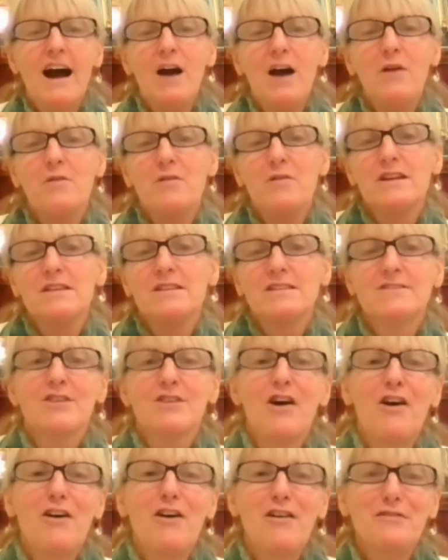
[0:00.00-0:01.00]
I wanted to
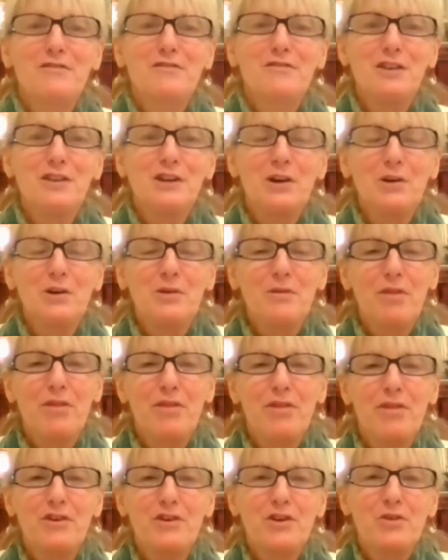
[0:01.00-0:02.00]
solve, you know,
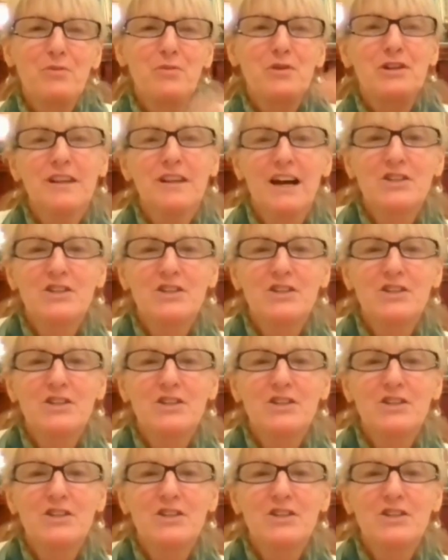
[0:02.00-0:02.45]
third world